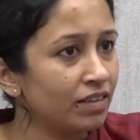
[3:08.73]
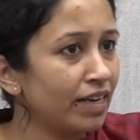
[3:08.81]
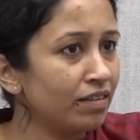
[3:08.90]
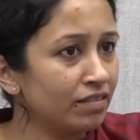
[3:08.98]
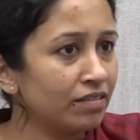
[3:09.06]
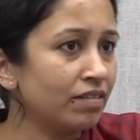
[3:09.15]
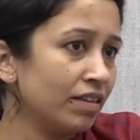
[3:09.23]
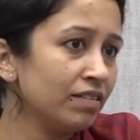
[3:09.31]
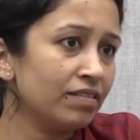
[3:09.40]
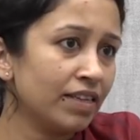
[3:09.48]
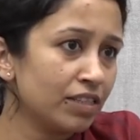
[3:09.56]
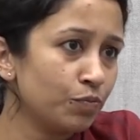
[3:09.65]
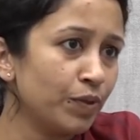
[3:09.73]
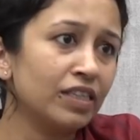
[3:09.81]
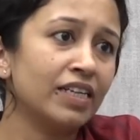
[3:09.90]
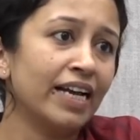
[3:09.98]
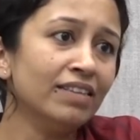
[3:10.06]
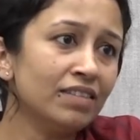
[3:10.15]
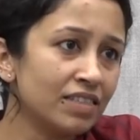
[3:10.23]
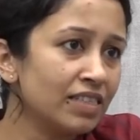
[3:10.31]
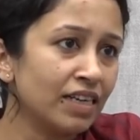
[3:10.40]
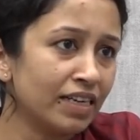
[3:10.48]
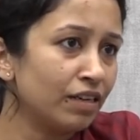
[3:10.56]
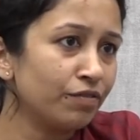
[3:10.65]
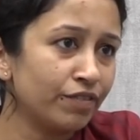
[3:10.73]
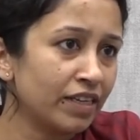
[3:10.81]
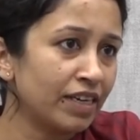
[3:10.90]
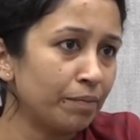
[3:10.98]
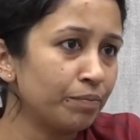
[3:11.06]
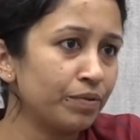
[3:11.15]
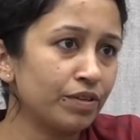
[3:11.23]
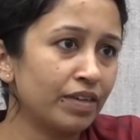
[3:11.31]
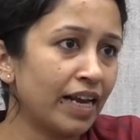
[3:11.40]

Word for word: tendencies that speak against scientific temper